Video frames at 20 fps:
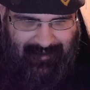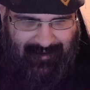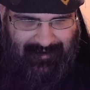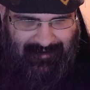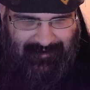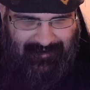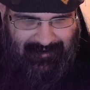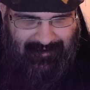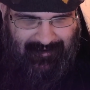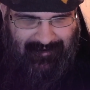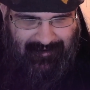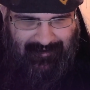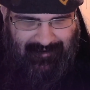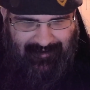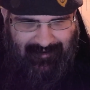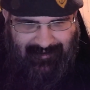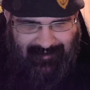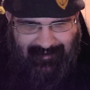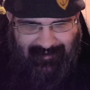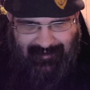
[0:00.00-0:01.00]
did
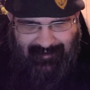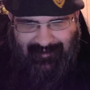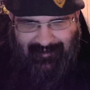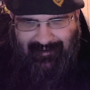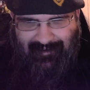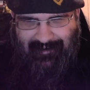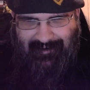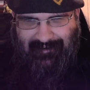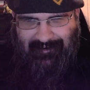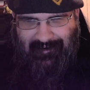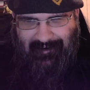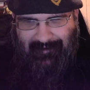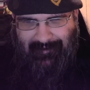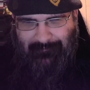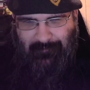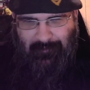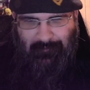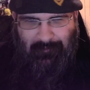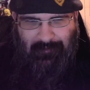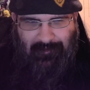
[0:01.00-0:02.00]
uh, I did have
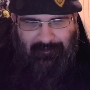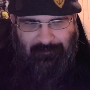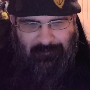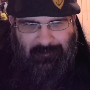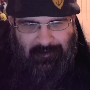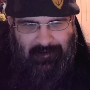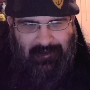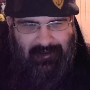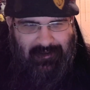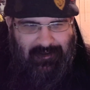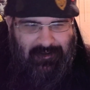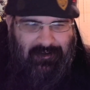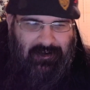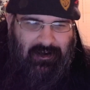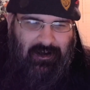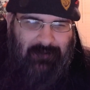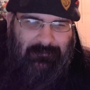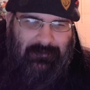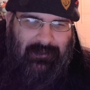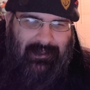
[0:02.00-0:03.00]
fun with this one.
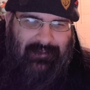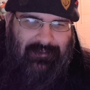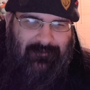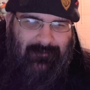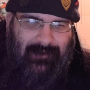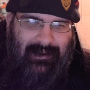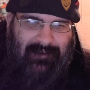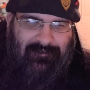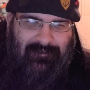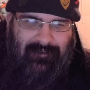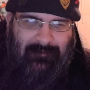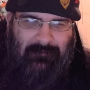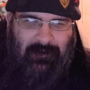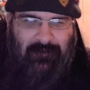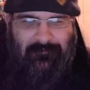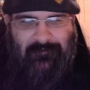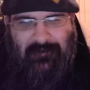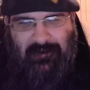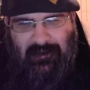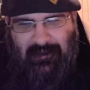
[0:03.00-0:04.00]
Hope you liked the reaction. Let me know
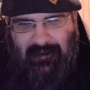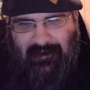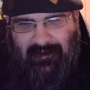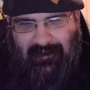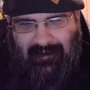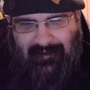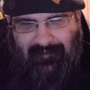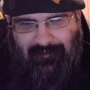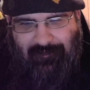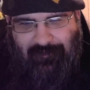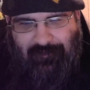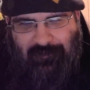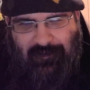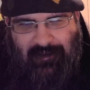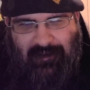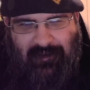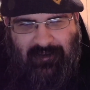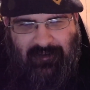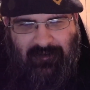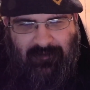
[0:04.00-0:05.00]
if you did, and
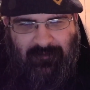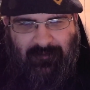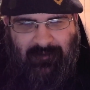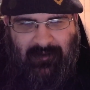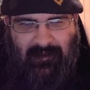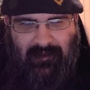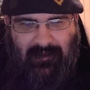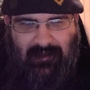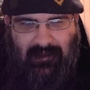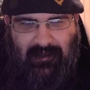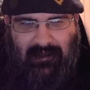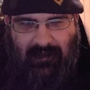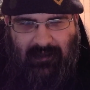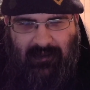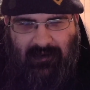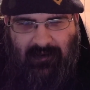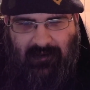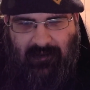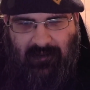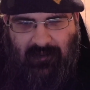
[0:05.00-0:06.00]
see you
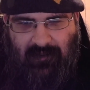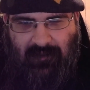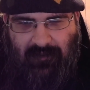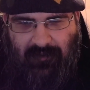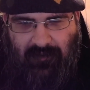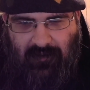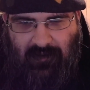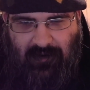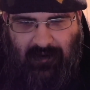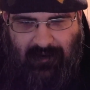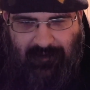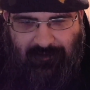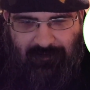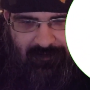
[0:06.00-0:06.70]
in the next